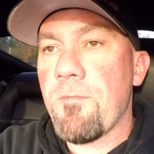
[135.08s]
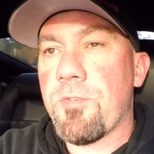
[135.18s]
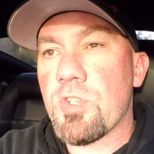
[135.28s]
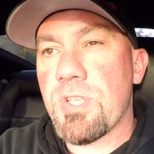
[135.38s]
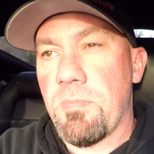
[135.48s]

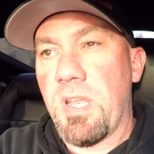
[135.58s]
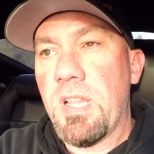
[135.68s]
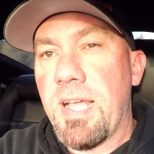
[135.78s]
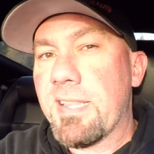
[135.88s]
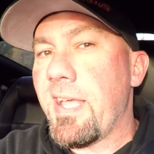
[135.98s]
For somebody
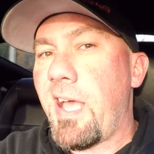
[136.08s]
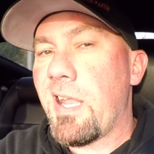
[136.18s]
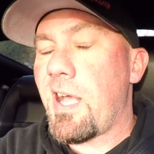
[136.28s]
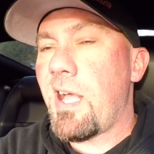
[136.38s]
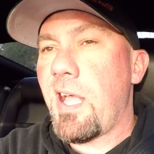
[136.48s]
like that,
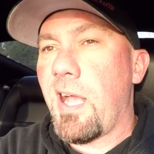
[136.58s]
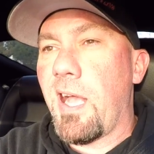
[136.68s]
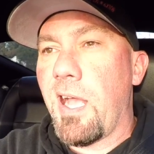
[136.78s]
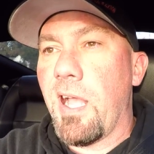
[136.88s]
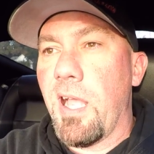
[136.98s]

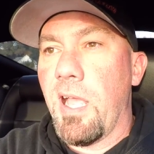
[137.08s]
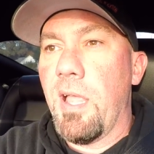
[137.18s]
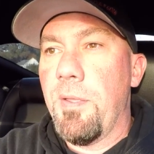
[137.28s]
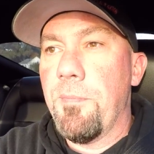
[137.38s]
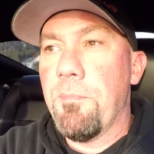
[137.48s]

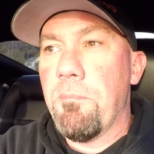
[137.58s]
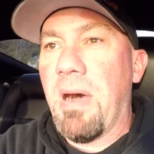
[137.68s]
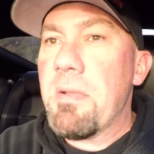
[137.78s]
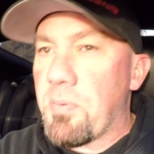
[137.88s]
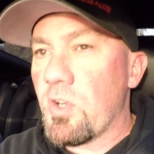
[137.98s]

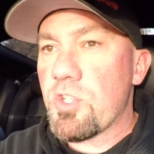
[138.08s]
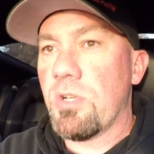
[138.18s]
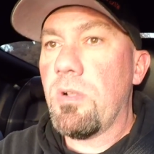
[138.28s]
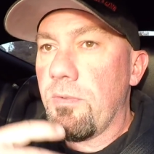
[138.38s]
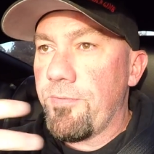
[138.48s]
my
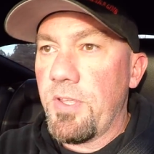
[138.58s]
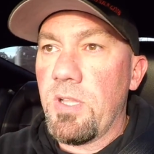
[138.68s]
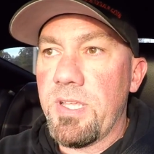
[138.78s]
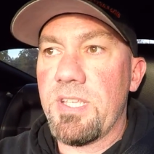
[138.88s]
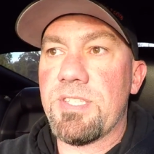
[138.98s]
personal
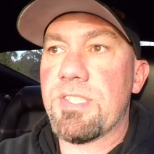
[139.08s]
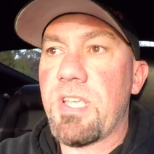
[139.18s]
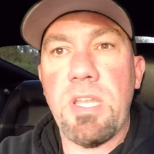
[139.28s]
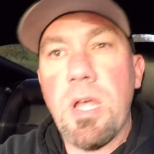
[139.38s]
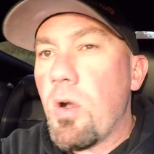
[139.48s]
feeling is to
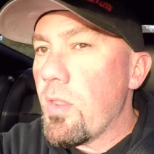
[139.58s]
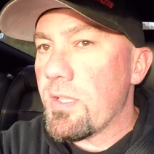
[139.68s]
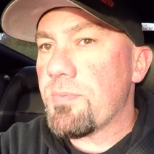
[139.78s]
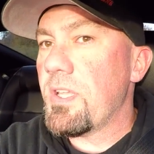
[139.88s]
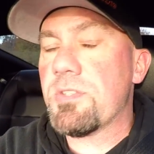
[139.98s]
say no,
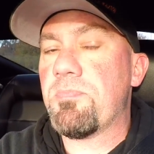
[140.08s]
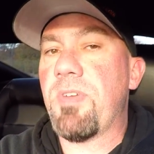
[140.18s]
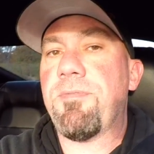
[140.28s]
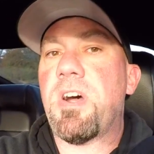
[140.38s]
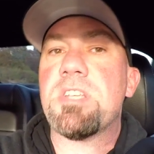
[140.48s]

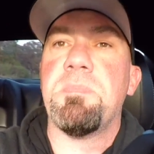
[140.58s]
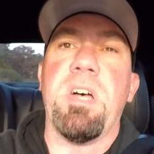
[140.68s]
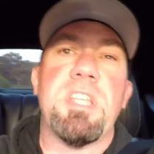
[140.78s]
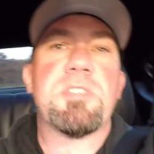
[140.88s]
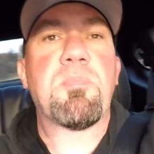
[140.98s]
a fox
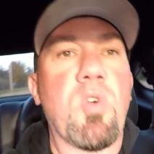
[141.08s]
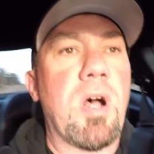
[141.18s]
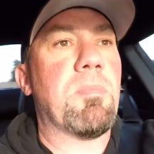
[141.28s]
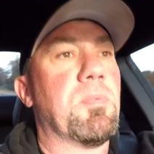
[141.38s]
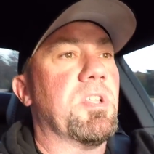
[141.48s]
body is
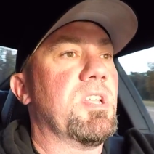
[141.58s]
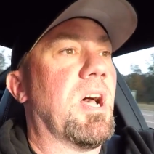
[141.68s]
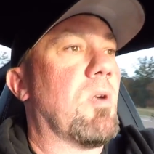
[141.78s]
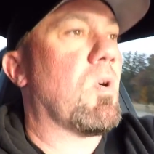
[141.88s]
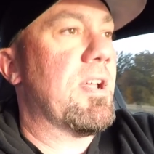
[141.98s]
probably
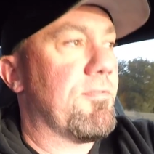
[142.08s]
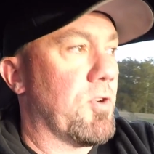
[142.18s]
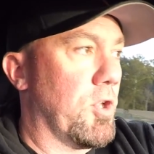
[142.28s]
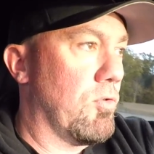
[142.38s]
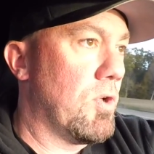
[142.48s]
not right
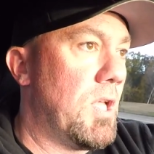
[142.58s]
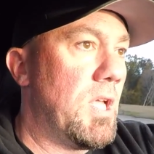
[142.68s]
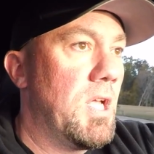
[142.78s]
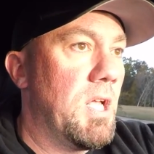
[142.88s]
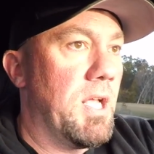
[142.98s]
for you,
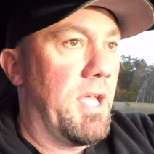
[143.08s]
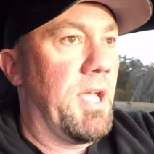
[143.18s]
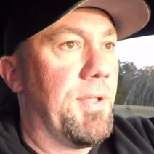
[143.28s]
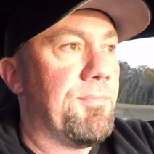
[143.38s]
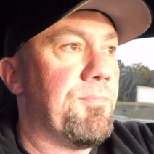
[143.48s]

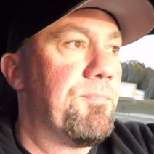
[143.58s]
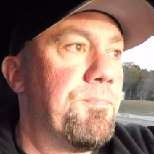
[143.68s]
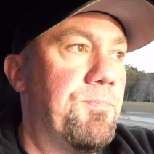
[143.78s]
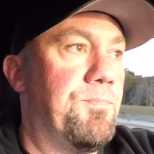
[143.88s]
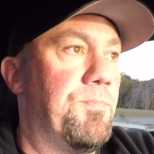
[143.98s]
and
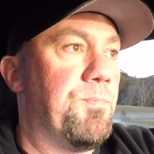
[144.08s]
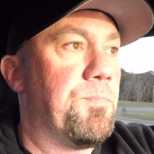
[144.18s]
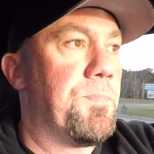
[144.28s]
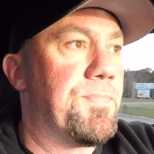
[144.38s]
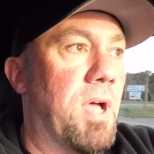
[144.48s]

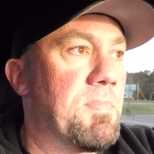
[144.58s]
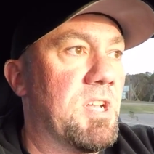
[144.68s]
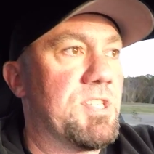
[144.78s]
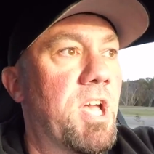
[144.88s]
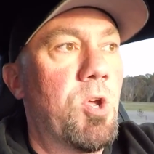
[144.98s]
I'm going
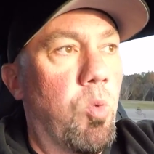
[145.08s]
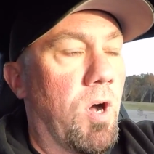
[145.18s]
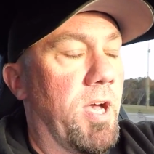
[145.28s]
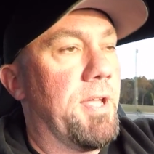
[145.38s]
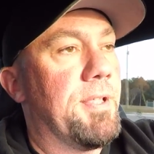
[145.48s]
to tell you
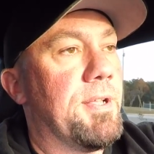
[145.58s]
why.